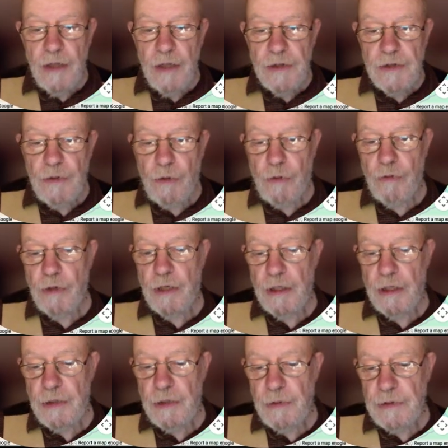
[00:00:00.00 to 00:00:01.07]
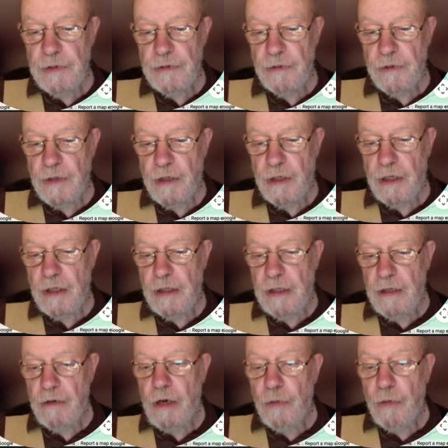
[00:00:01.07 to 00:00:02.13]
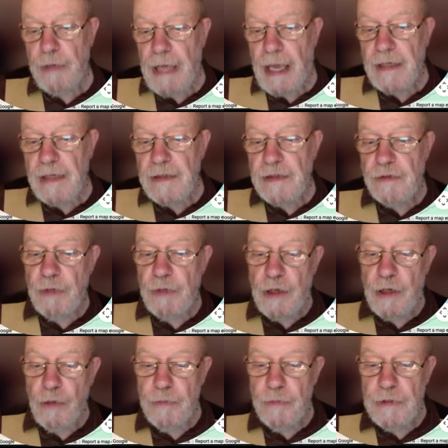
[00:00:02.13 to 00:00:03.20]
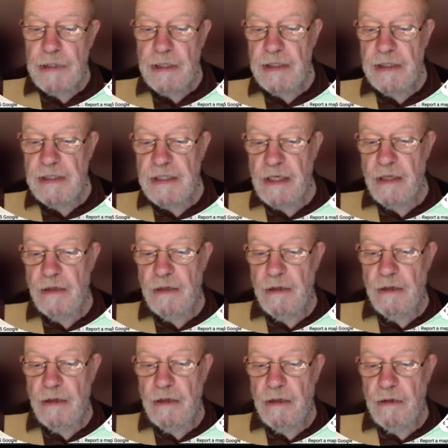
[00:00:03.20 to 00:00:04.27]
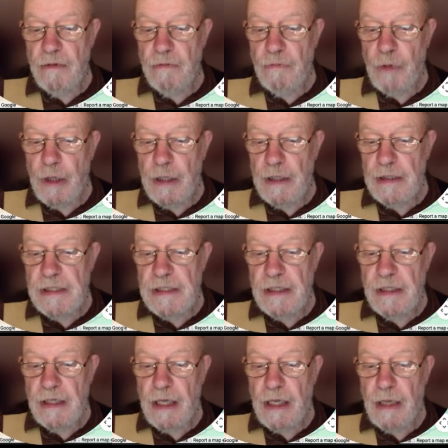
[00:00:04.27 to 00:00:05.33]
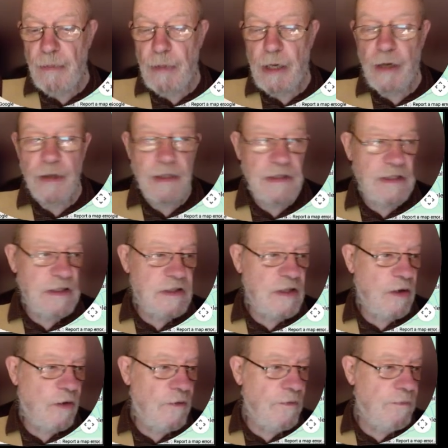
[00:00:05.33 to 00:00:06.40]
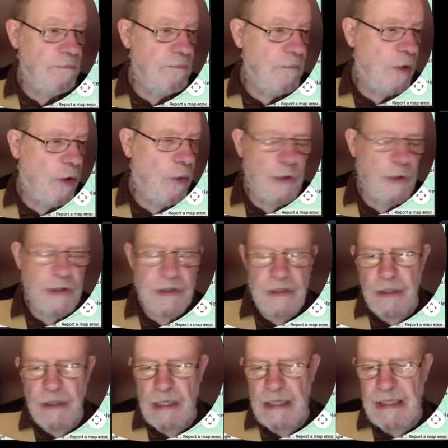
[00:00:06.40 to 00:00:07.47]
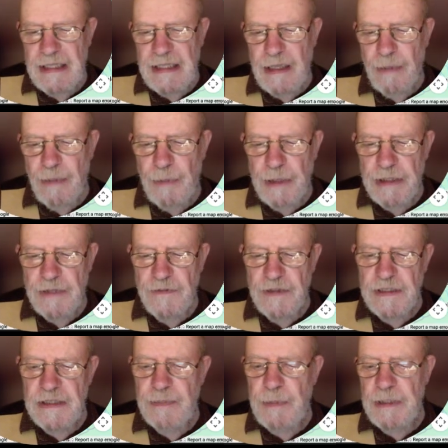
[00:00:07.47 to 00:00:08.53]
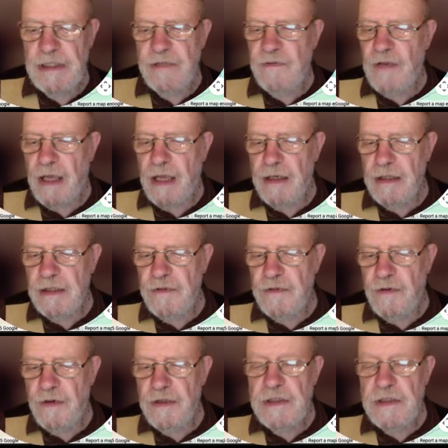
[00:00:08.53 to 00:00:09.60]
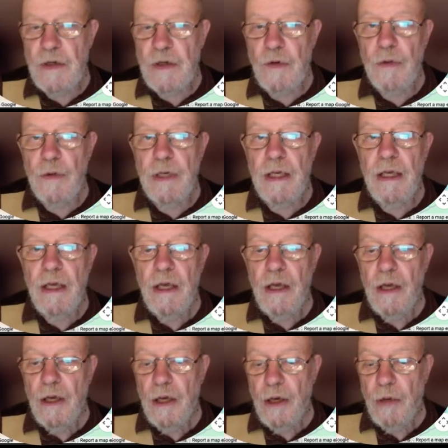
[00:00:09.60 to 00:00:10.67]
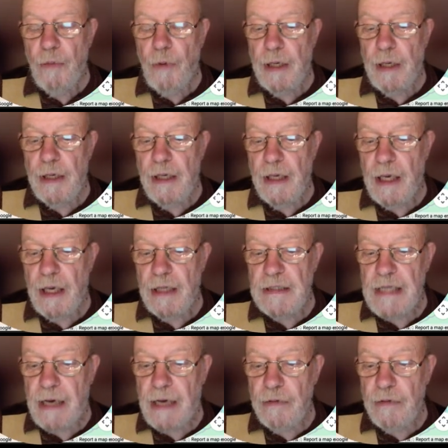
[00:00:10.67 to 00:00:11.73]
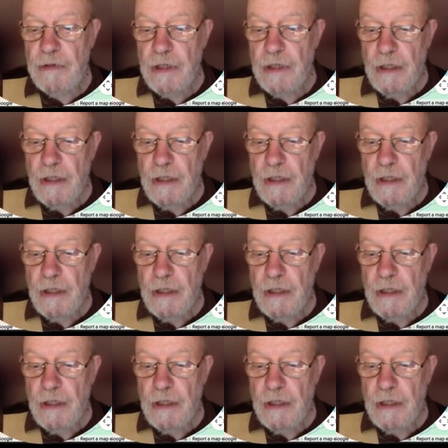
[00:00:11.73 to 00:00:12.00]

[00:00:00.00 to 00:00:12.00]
So what we're going to do is next we come to this where you see the yellow mark. This is sort of almost a little bit of a spit of land. It's very stony, where you can get out